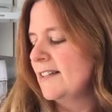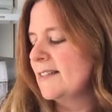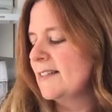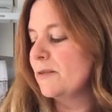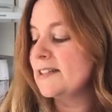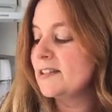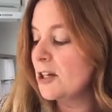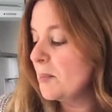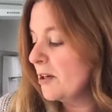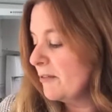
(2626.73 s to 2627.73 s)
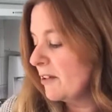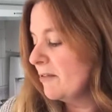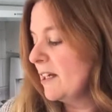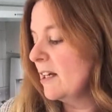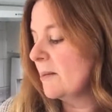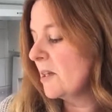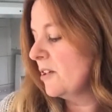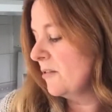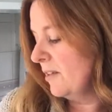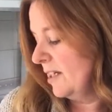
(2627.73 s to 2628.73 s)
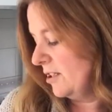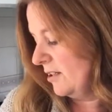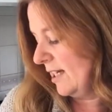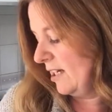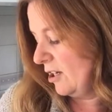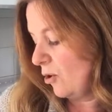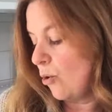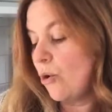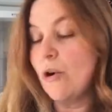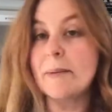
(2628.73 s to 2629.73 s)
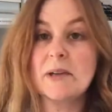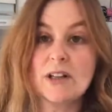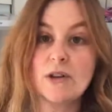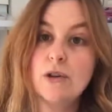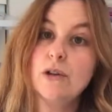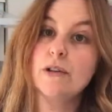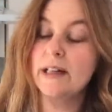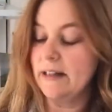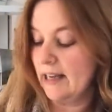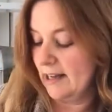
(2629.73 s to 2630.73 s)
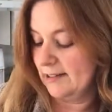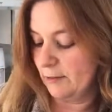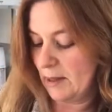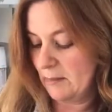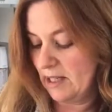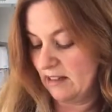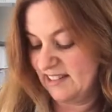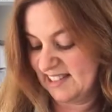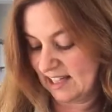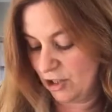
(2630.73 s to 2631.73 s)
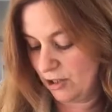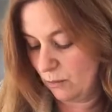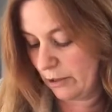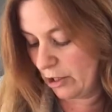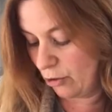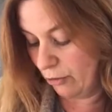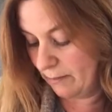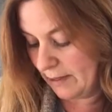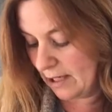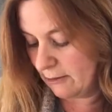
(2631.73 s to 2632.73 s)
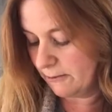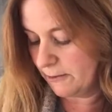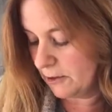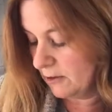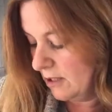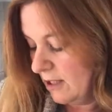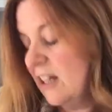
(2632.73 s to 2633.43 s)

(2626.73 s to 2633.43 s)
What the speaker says: So if it's not a perfect fit, I'm going to redonate it, or I'm going to look around the house for maybe another section where it could be helpful.